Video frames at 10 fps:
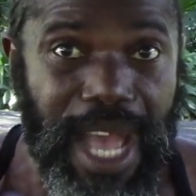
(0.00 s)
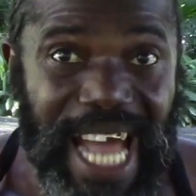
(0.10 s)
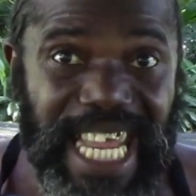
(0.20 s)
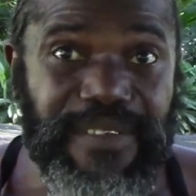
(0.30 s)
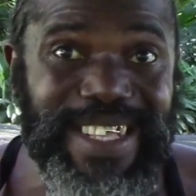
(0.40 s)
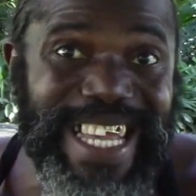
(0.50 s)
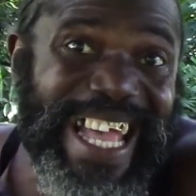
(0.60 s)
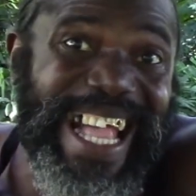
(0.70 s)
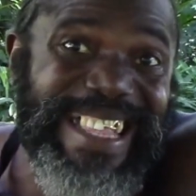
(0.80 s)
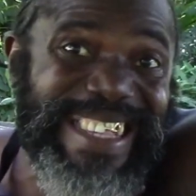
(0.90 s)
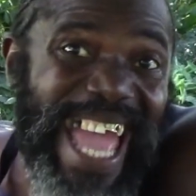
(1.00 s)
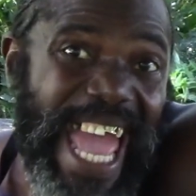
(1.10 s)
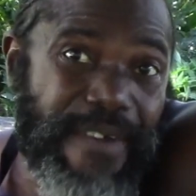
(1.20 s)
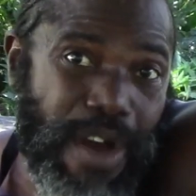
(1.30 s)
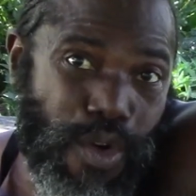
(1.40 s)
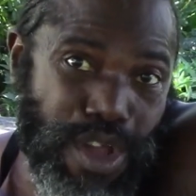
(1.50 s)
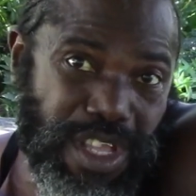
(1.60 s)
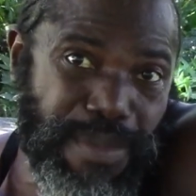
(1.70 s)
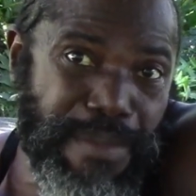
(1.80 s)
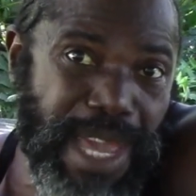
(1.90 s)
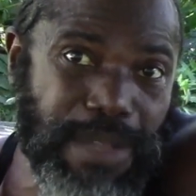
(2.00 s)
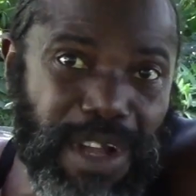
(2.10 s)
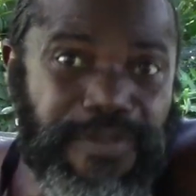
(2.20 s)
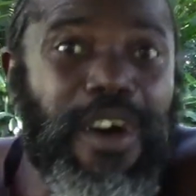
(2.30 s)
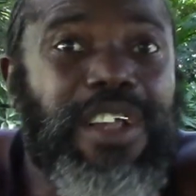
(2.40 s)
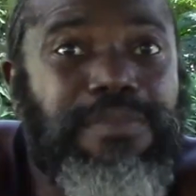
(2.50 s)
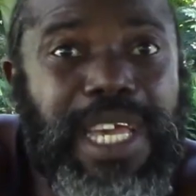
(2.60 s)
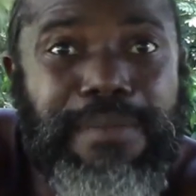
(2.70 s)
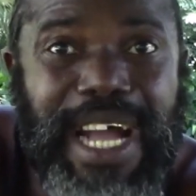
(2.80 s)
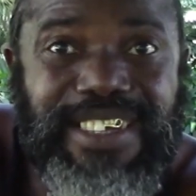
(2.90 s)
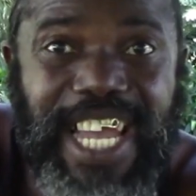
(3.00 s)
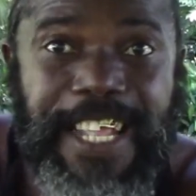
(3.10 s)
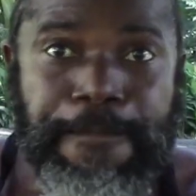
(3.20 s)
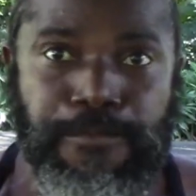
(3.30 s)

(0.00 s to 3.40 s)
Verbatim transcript: and everything else that ever going to be made must first be imagined.